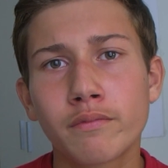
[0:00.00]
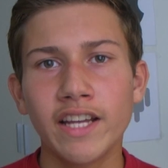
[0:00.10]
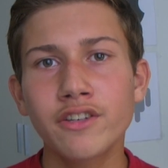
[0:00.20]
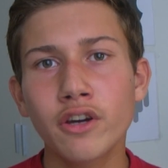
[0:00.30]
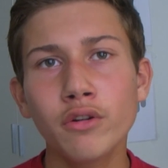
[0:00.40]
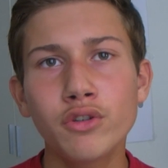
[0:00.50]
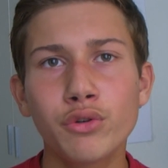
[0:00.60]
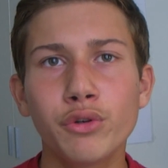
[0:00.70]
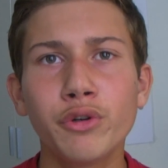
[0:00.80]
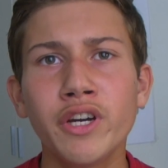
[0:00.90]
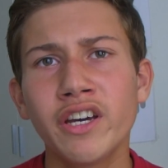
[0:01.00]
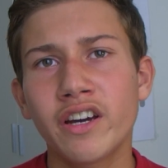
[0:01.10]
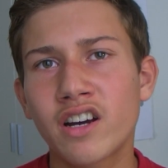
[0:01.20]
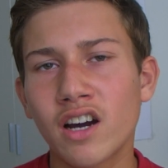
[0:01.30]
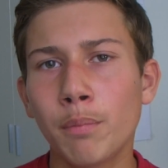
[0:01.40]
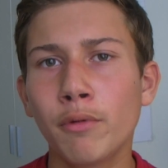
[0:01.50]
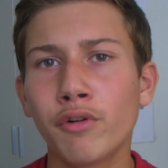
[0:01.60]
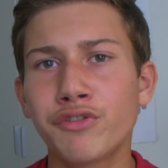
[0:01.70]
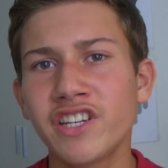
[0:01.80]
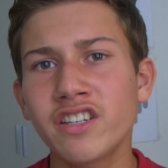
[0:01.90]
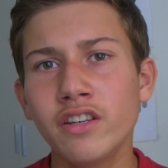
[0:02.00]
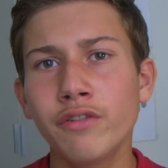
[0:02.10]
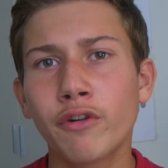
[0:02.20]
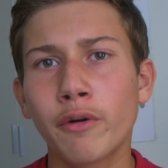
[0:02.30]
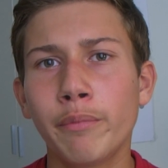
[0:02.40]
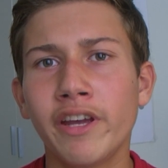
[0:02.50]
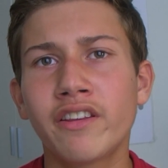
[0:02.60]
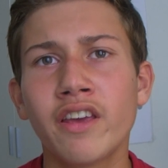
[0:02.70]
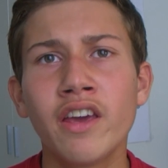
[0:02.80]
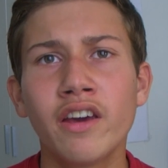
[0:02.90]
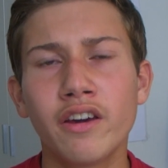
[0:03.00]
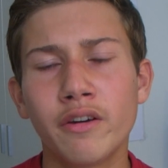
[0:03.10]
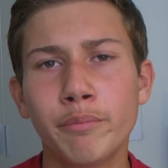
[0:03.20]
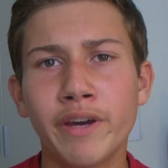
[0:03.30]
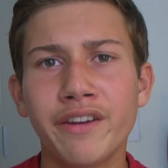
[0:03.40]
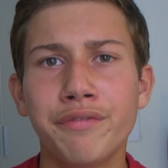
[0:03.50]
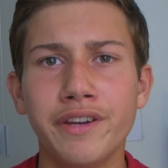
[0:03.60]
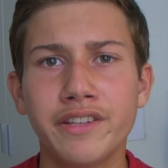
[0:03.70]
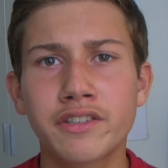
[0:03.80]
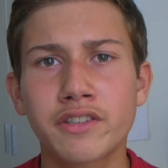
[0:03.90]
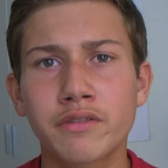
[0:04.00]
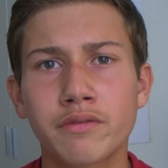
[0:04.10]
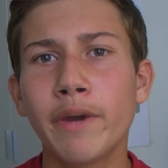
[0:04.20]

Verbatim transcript: Let's go through a couple of sixty-four bit um, benefits.